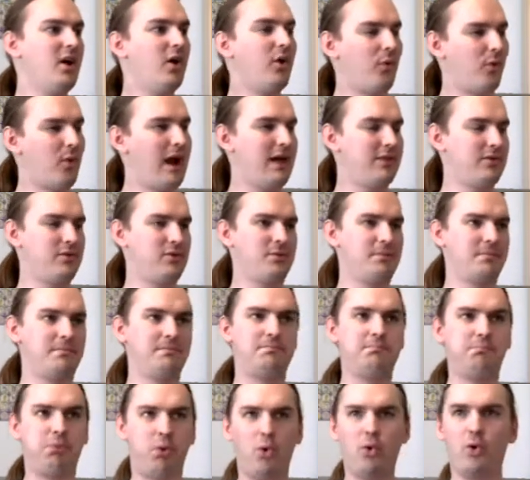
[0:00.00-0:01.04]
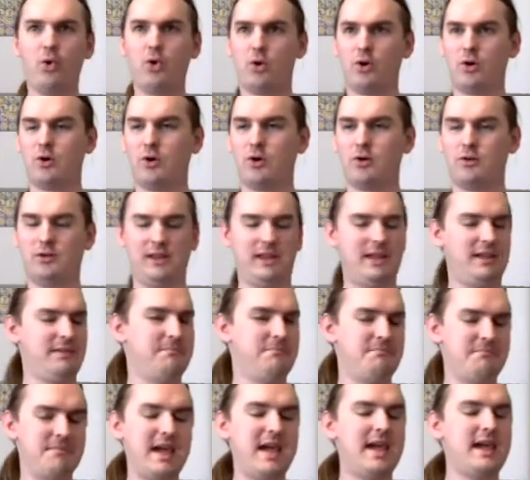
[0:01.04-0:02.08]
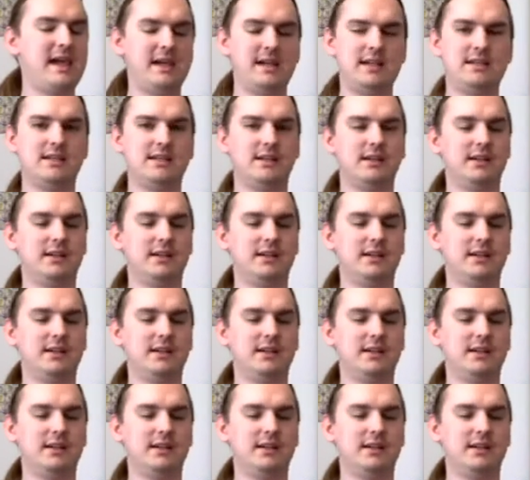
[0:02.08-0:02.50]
rather poorly made